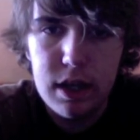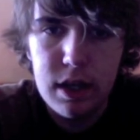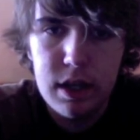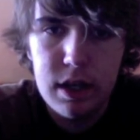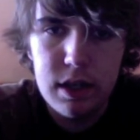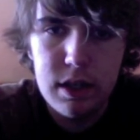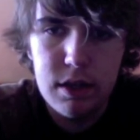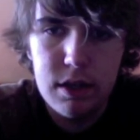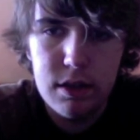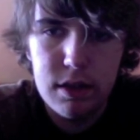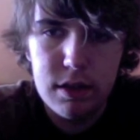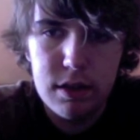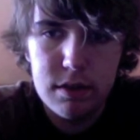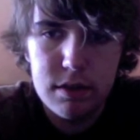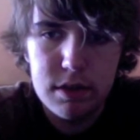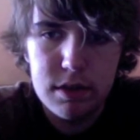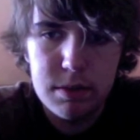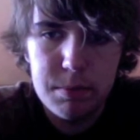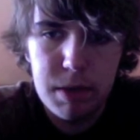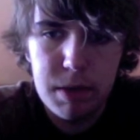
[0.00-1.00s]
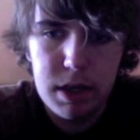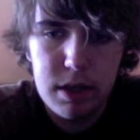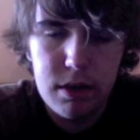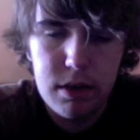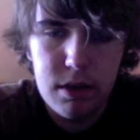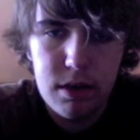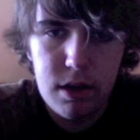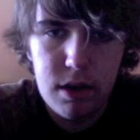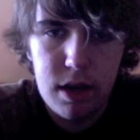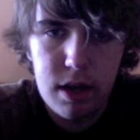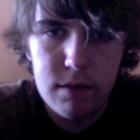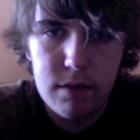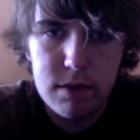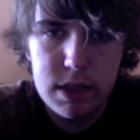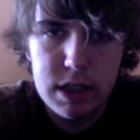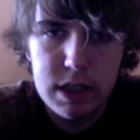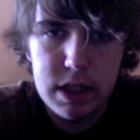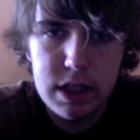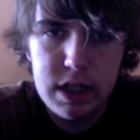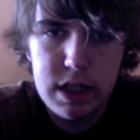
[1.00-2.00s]
The only other spike yo-yo I have is
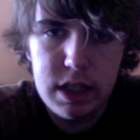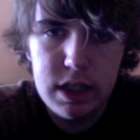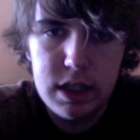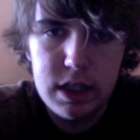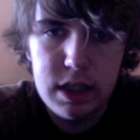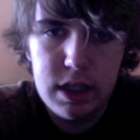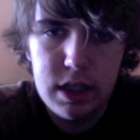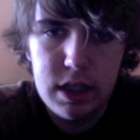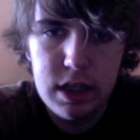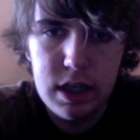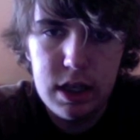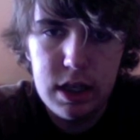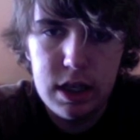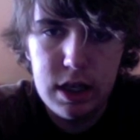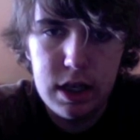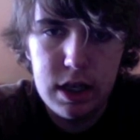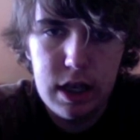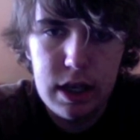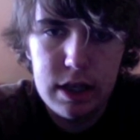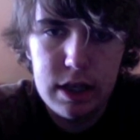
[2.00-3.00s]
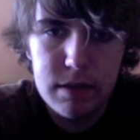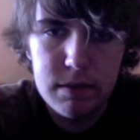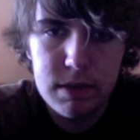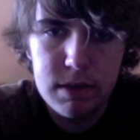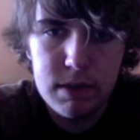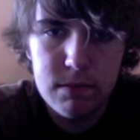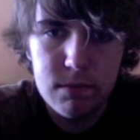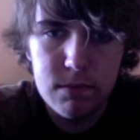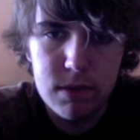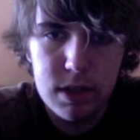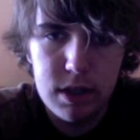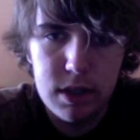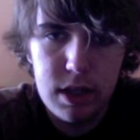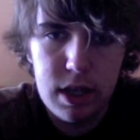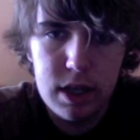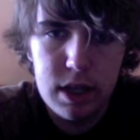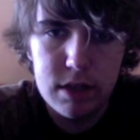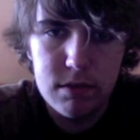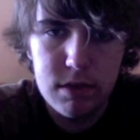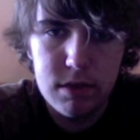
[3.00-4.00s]
the TT, and it
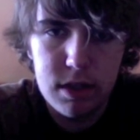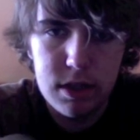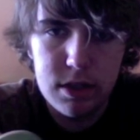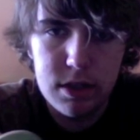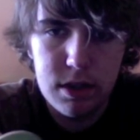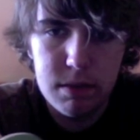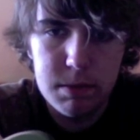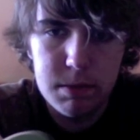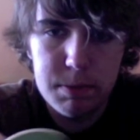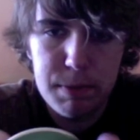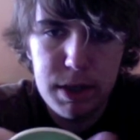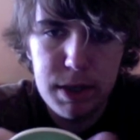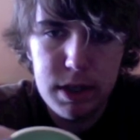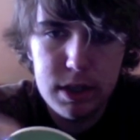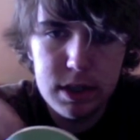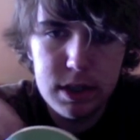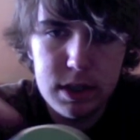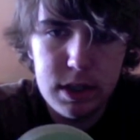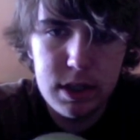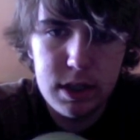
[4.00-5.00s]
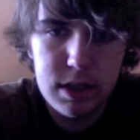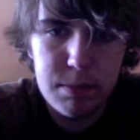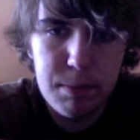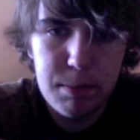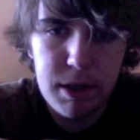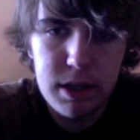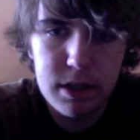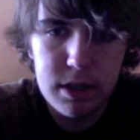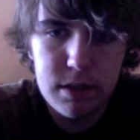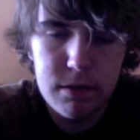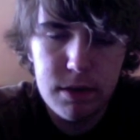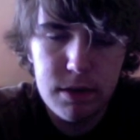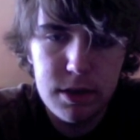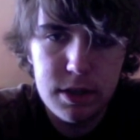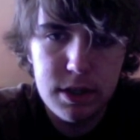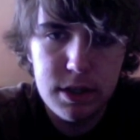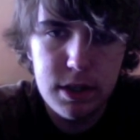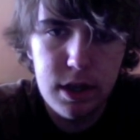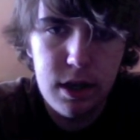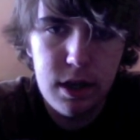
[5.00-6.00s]
has really sharp spikes. These spikes are very
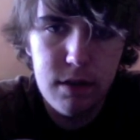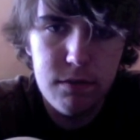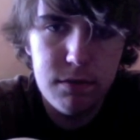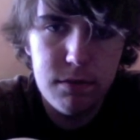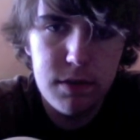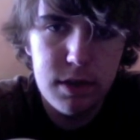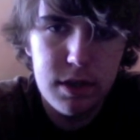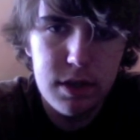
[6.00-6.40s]
soft.